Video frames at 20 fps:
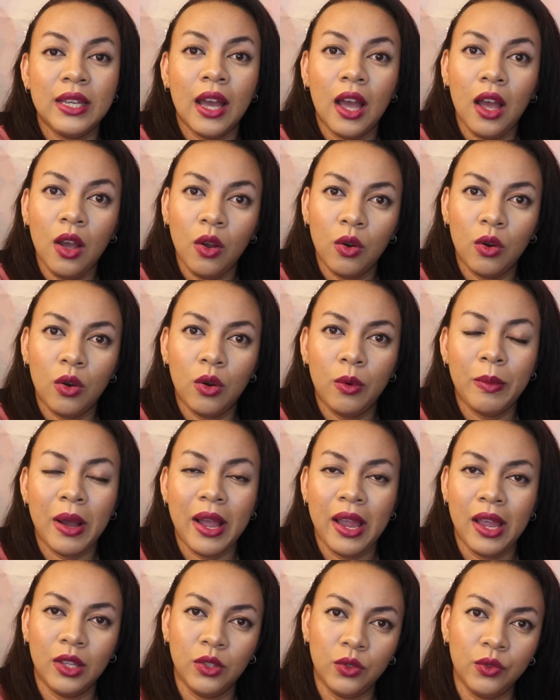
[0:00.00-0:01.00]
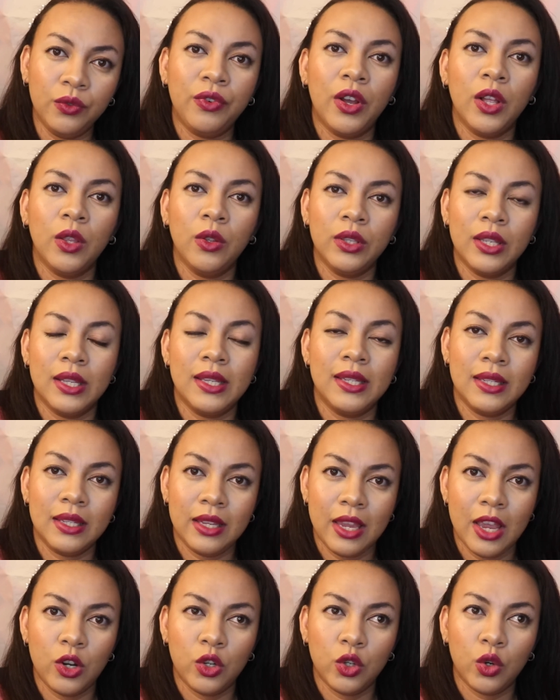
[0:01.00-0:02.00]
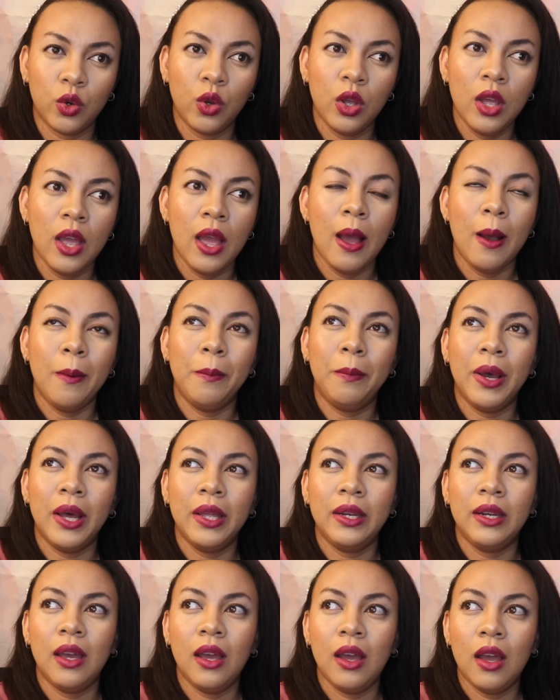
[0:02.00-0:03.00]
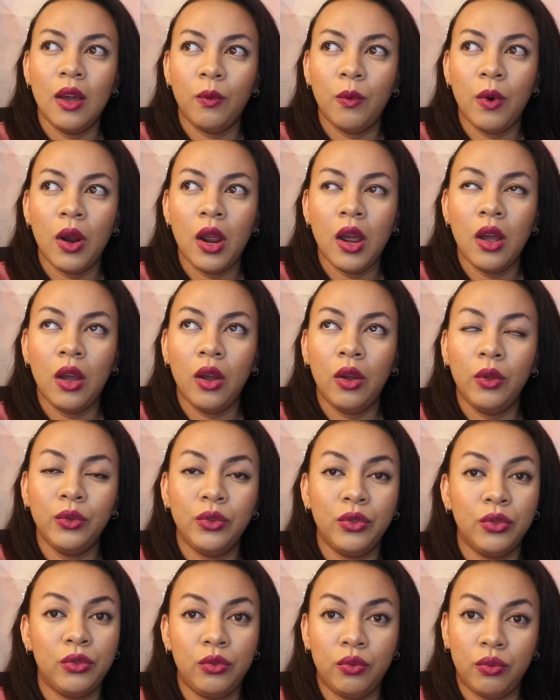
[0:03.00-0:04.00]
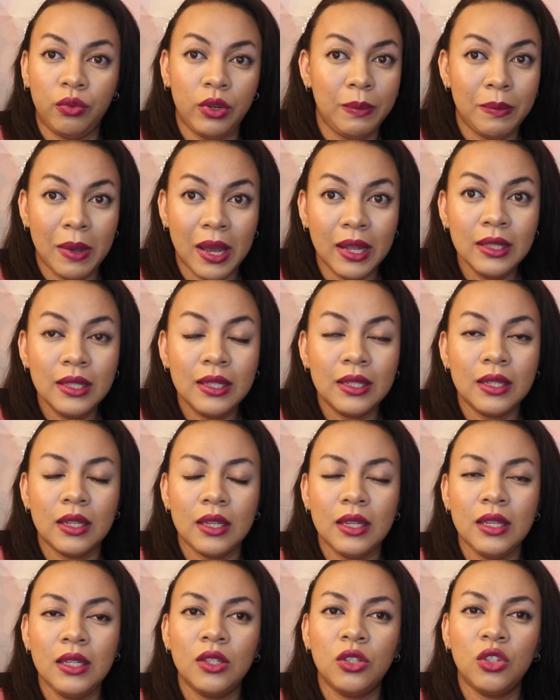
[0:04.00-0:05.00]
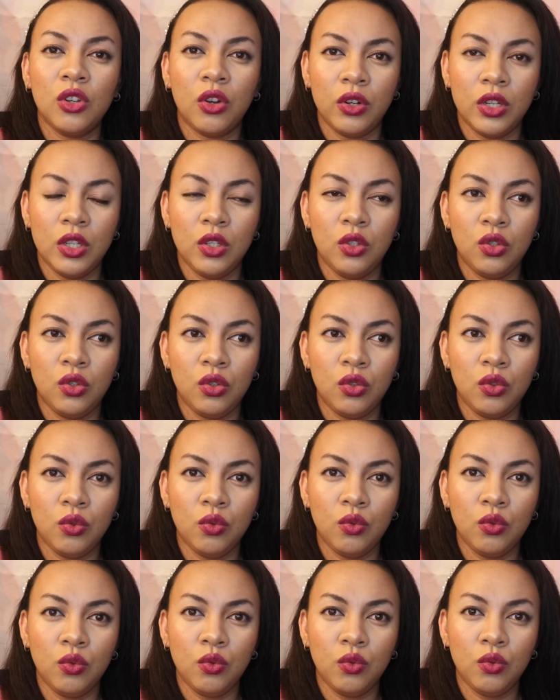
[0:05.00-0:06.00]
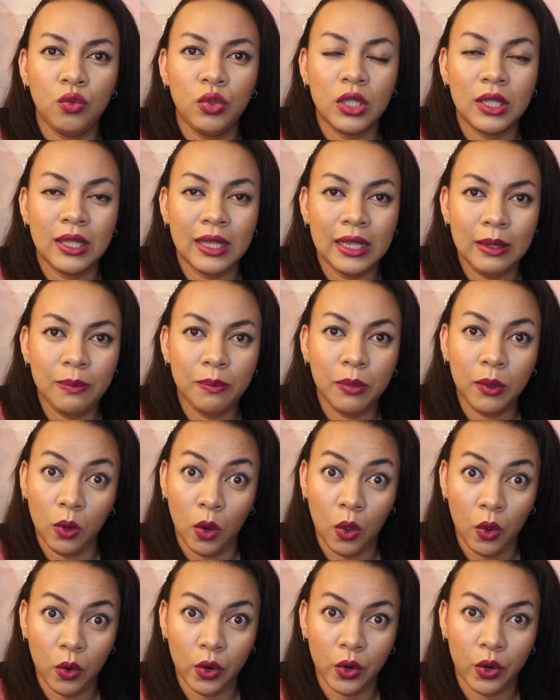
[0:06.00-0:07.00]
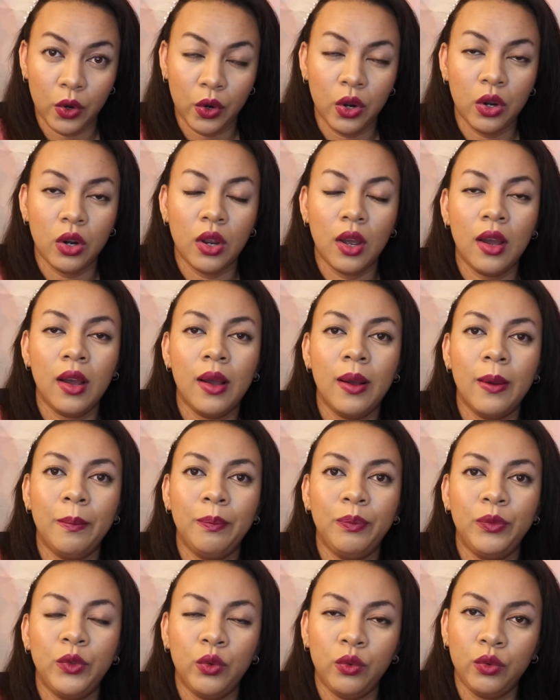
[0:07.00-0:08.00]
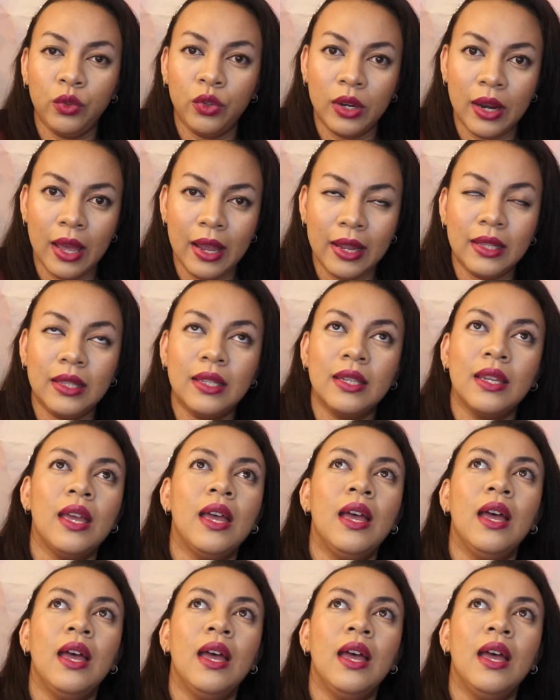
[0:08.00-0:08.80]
got home, I had to follow that schedule. But around 3 months, he started to sleep longer through the night.